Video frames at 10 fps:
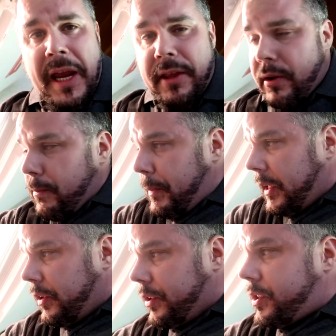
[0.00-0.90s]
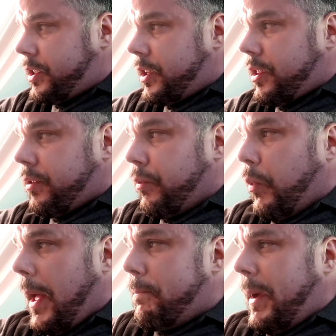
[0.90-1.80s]
pay their bills through
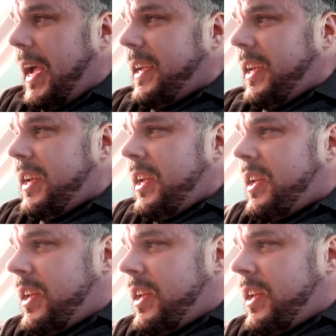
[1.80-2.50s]
web banking